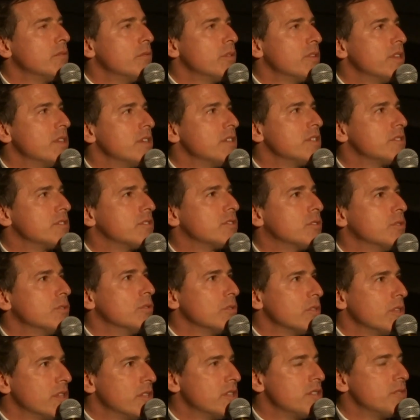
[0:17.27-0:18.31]
with his
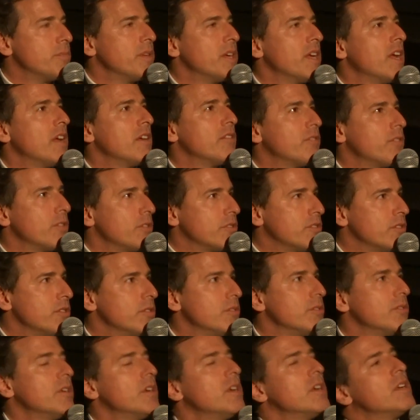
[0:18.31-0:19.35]
school and his behavior
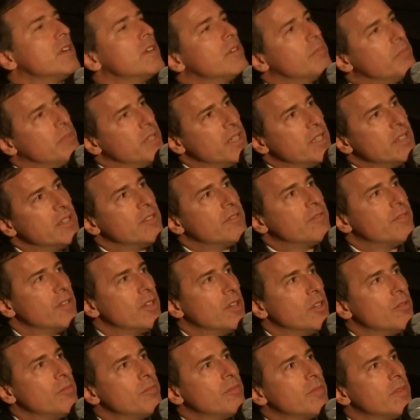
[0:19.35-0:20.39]
to be in the
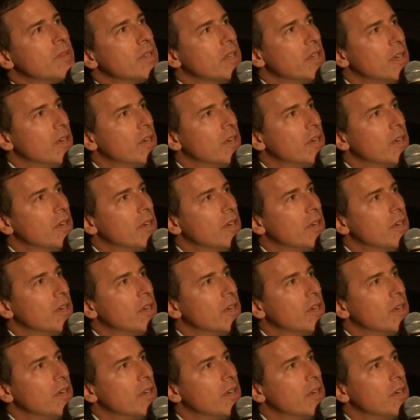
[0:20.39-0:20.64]
film,